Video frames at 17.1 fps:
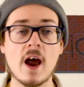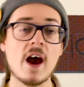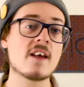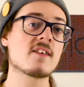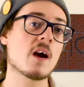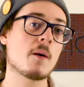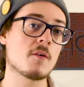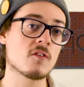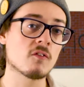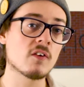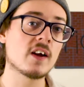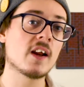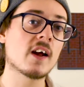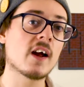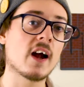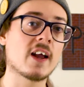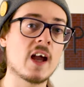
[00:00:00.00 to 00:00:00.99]
As I was
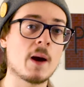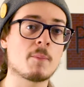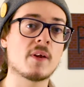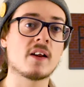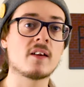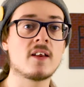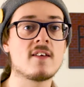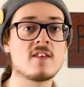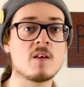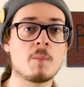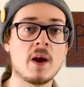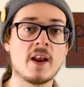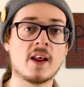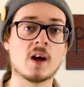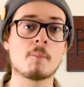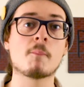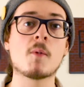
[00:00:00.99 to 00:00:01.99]
reading, I kept
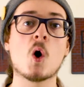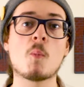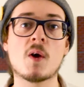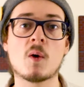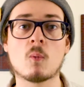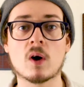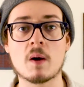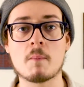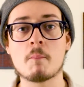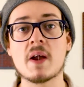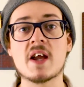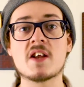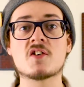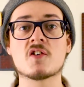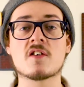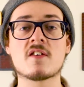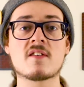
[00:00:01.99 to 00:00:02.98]
anticipating a moment where a
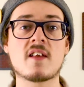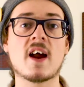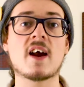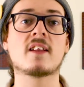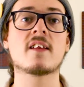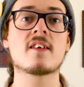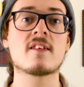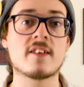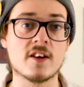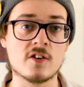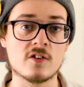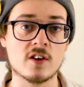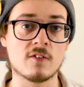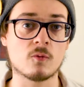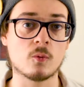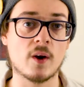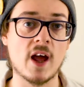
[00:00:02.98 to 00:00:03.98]
major stylistic
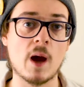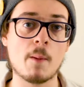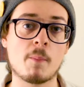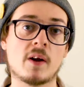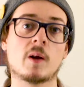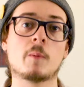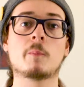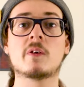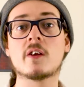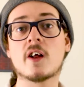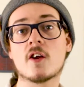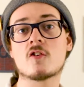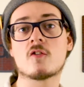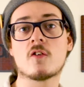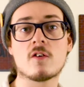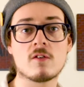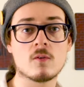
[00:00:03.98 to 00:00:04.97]
shift would happen and
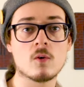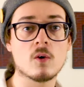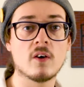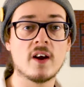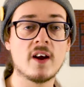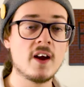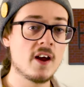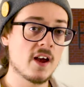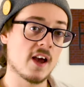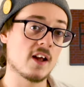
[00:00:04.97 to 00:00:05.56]
plunge the story